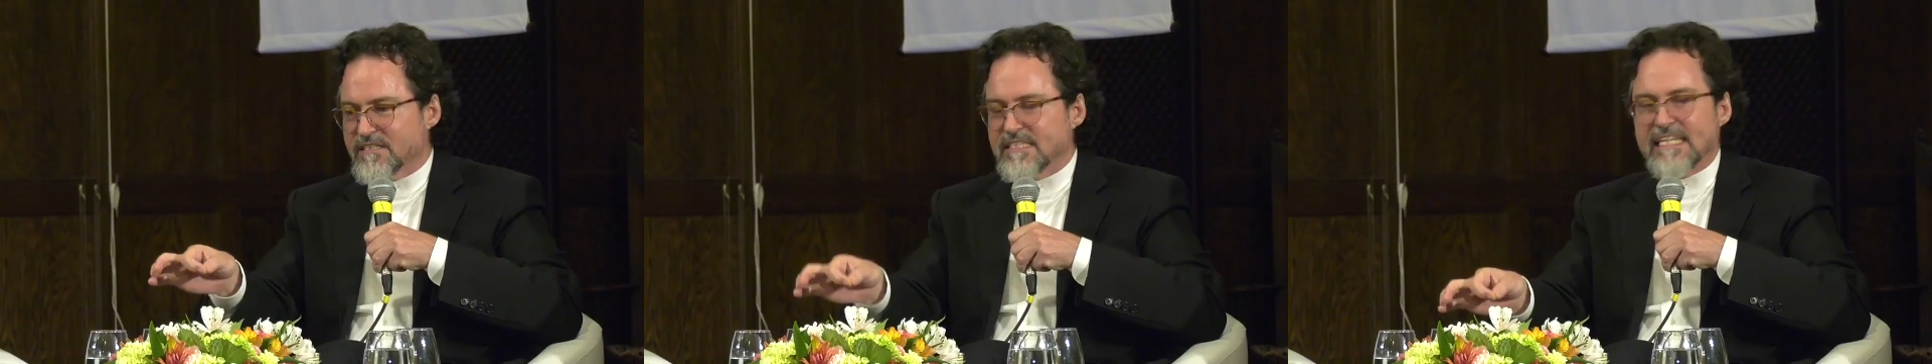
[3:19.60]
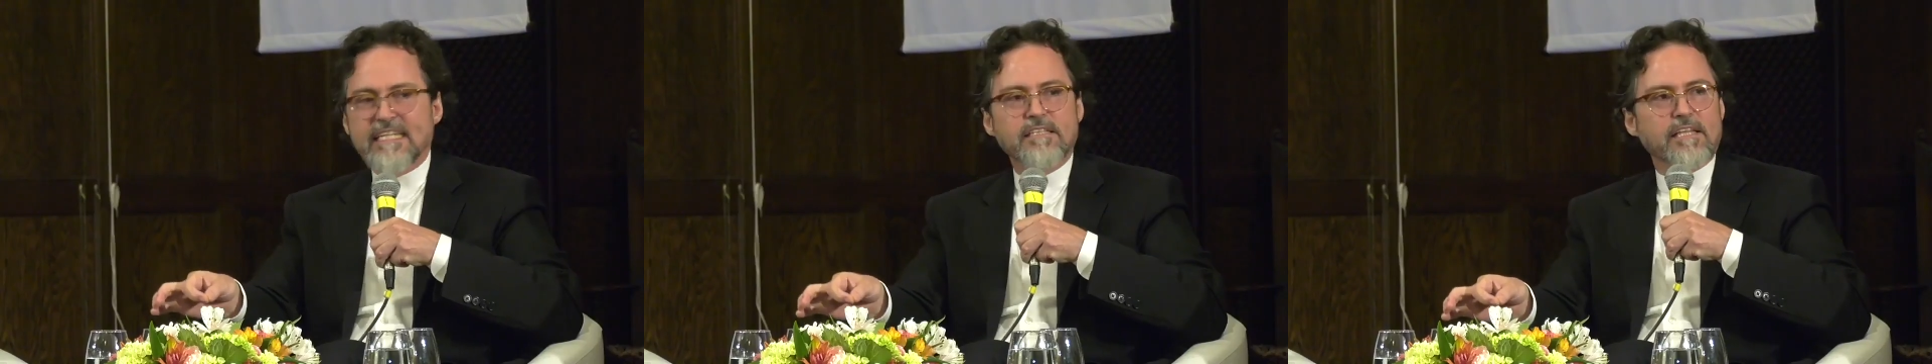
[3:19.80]
a
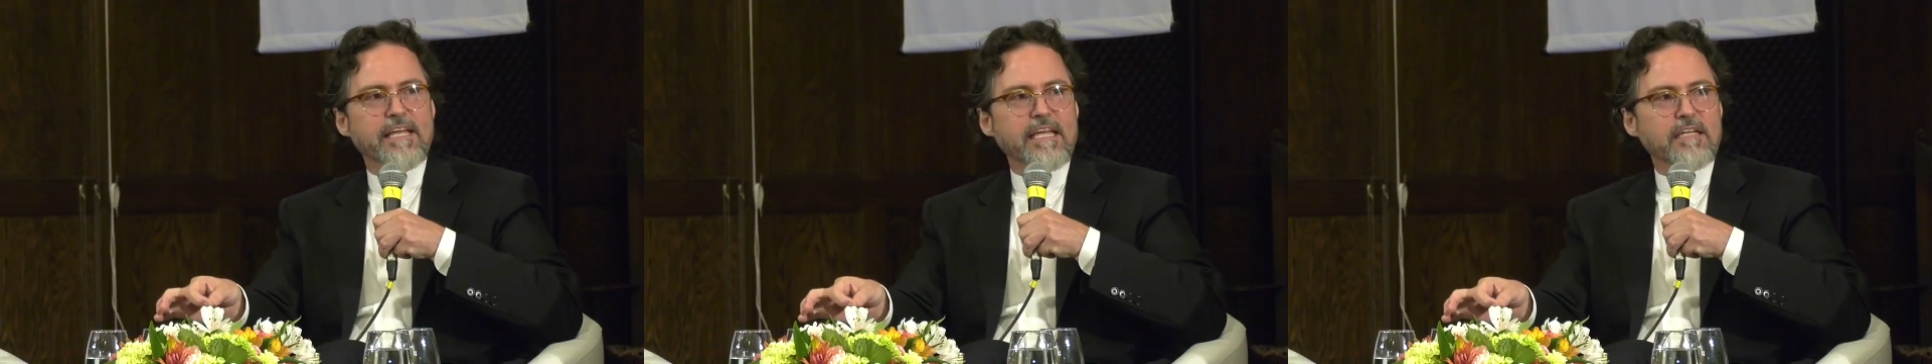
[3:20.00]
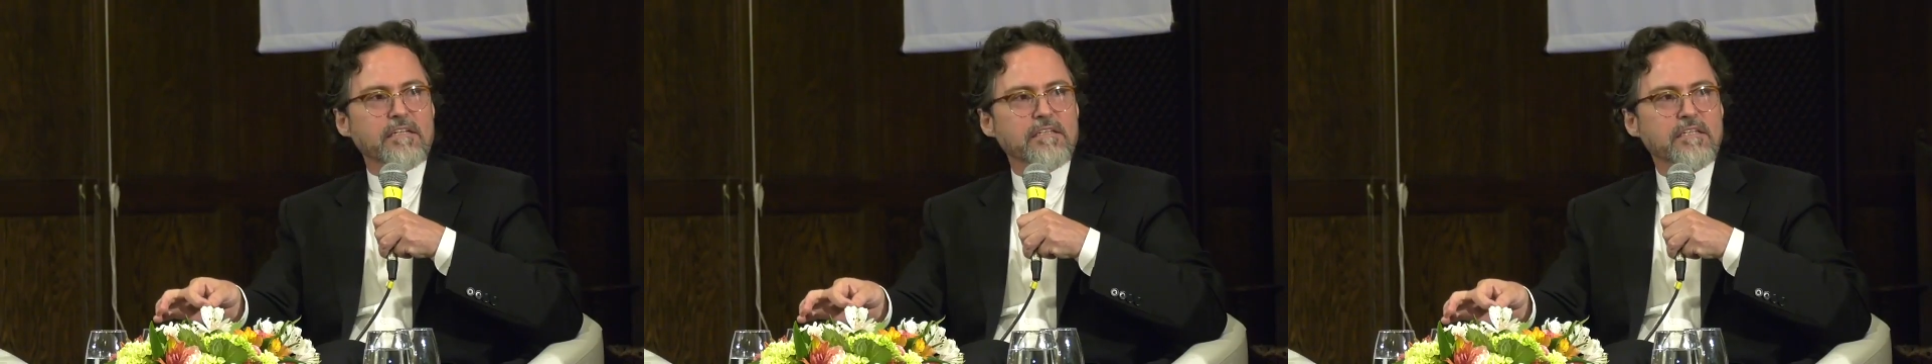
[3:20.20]

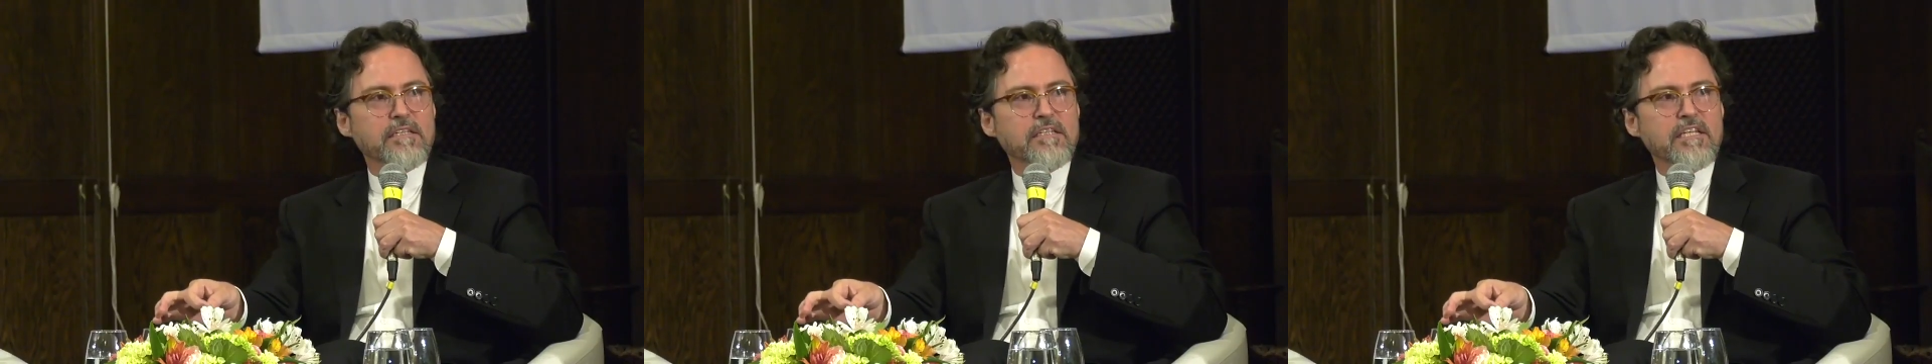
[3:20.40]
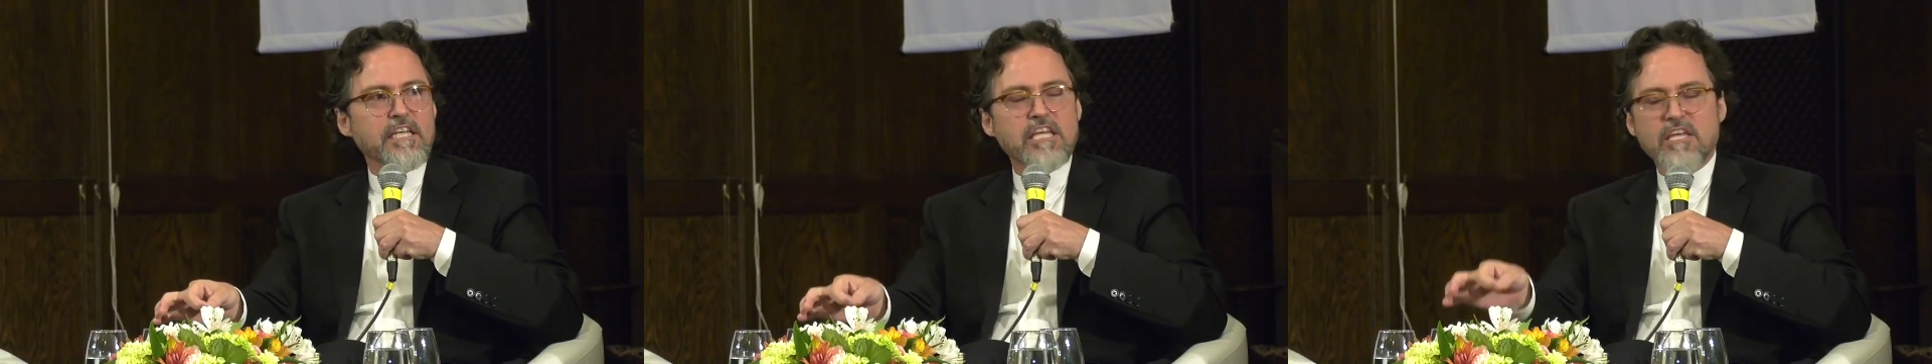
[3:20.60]
seedling,
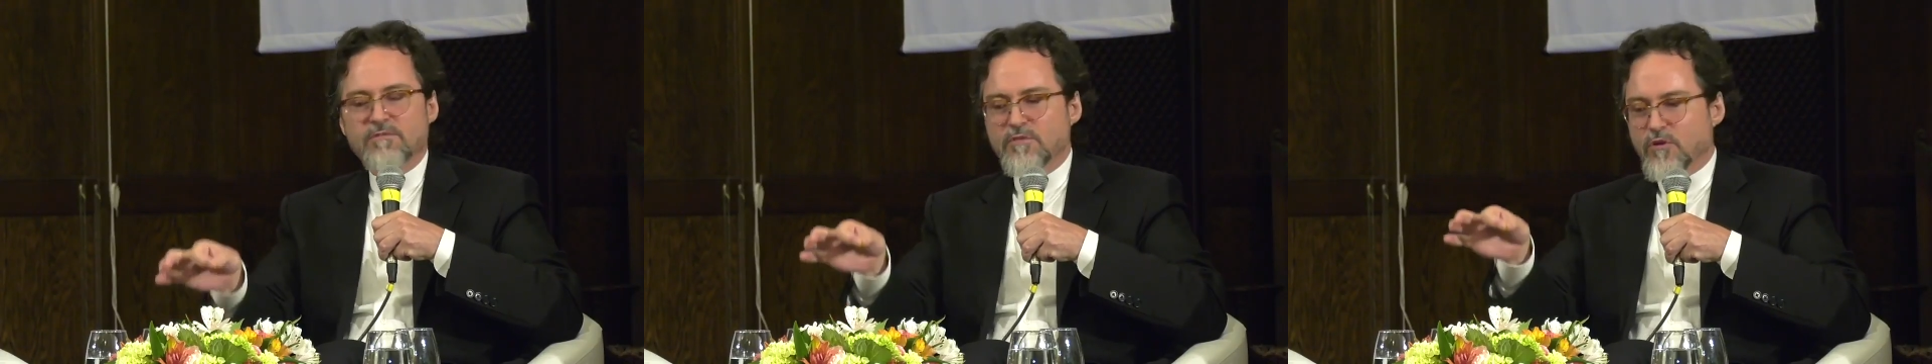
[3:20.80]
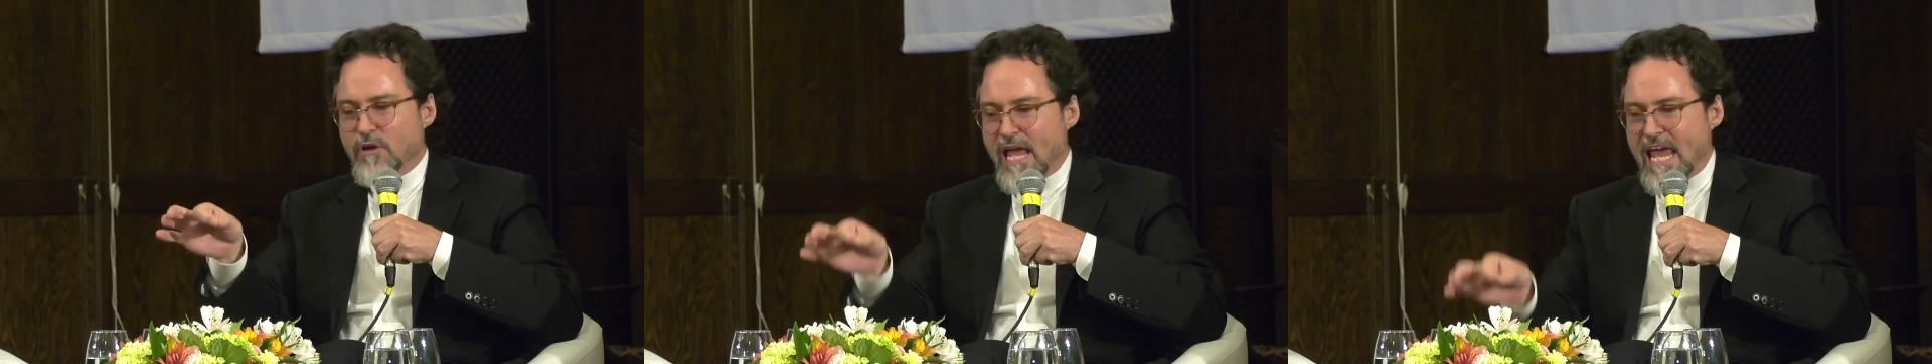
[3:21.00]

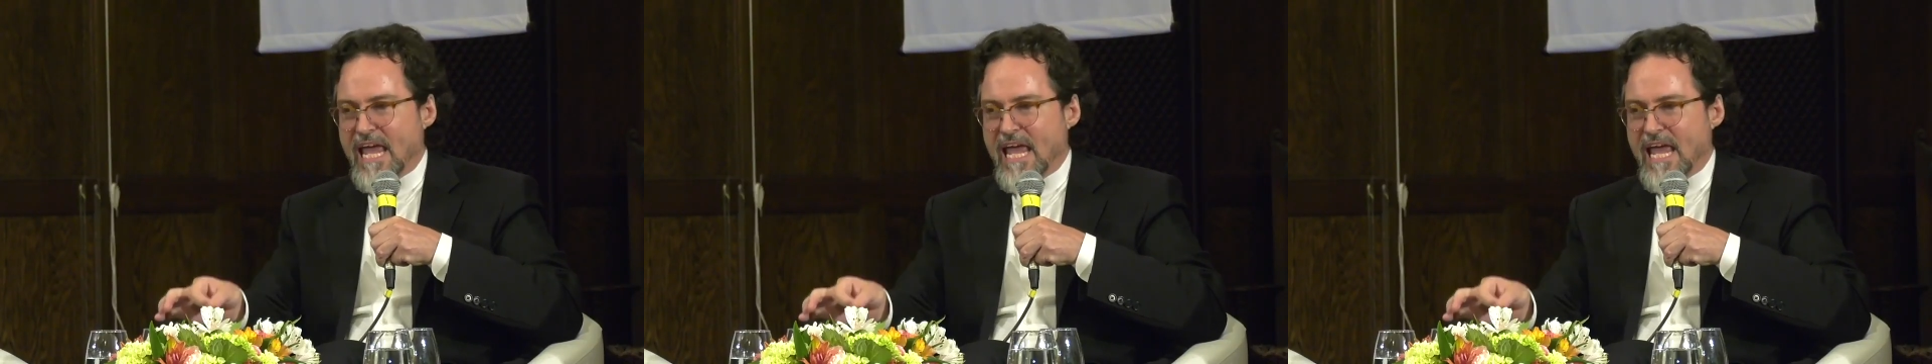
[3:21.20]
if you're